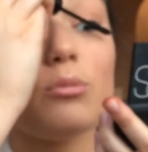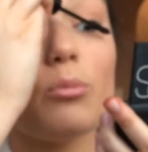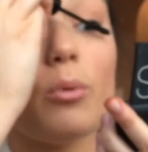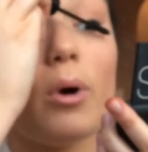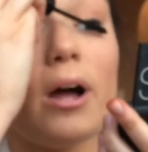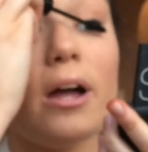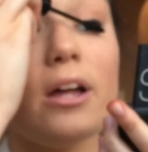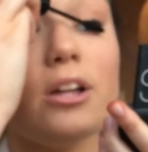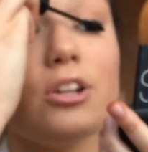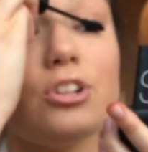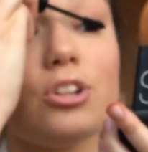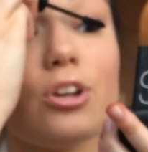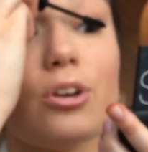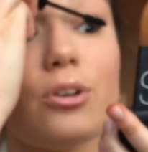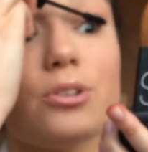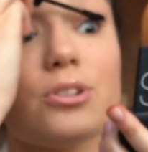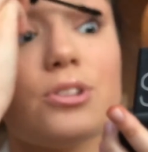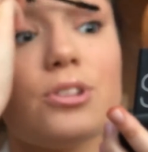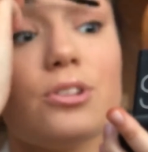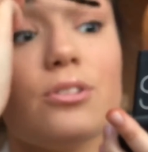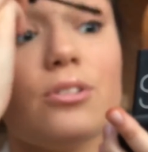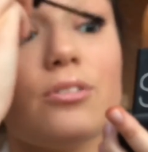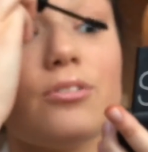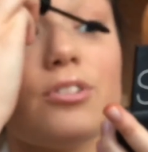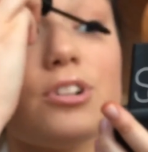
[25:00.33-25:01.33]
why I chose
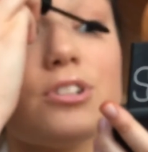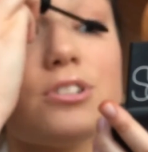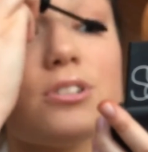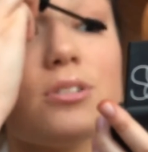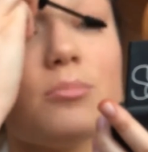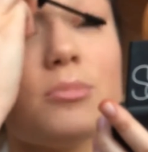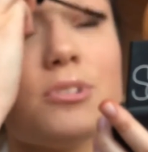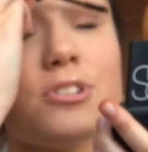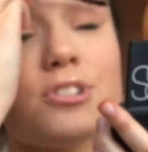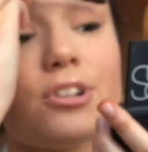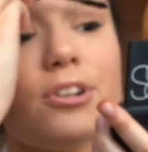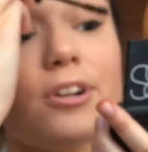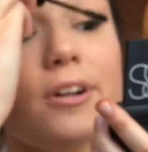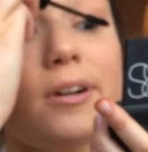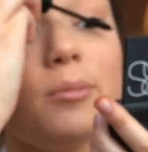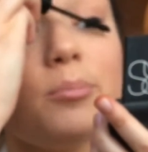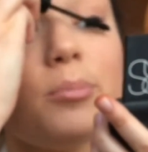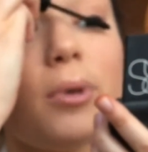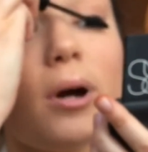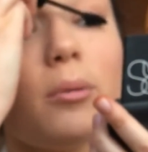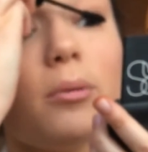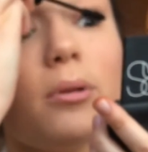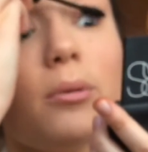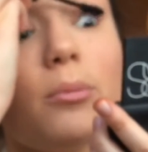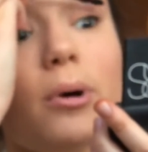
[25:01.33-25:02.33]
the University of Missouri.
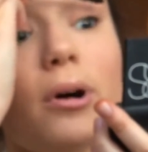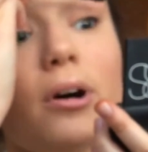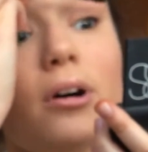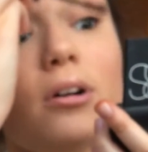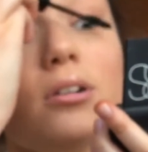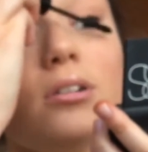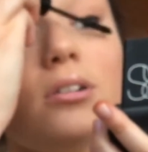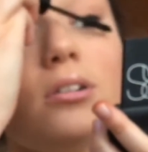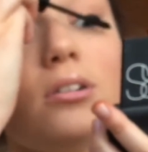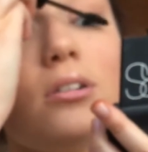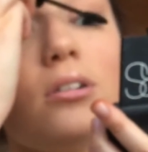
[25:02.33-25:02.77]
Probably will.